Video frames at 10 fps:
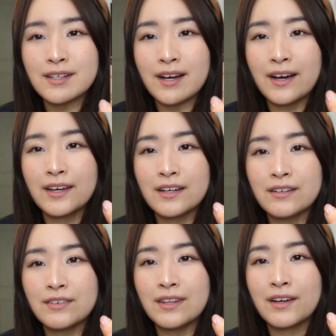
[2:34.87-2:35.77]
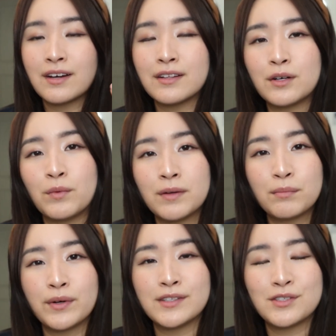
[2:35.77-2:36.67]
I have in the color
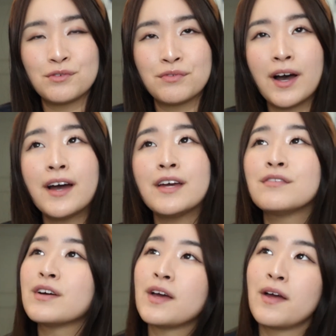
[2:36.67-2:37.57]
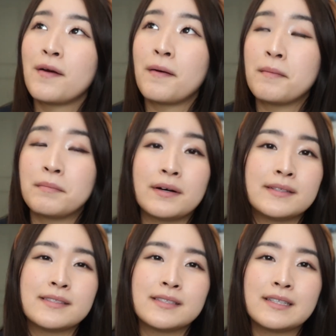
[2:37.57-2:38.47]
1.25,
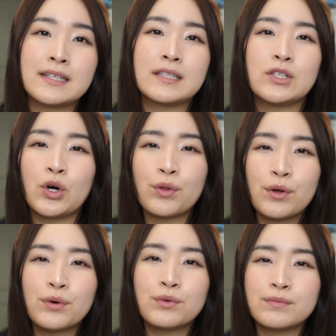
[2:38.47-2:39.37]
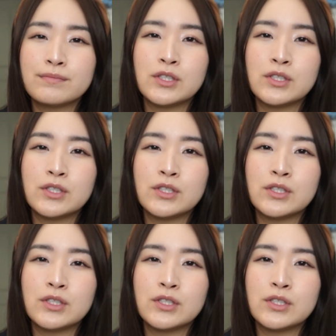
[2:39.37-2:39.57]
but although